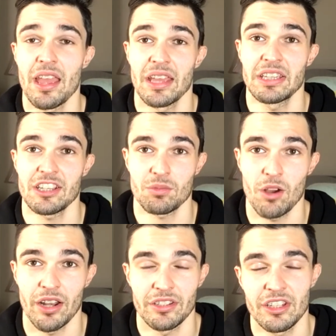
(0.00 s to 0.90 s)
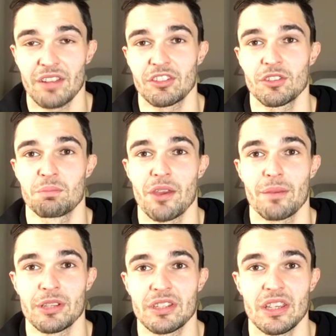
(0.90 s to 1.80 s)
And guess what? You don't have to do
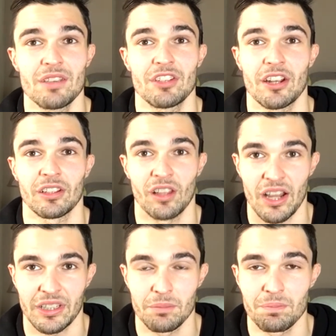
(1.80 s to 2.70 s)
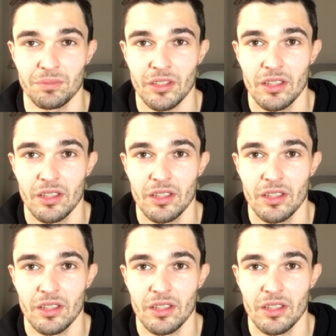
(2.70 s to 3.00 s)
burpees if you don't like them.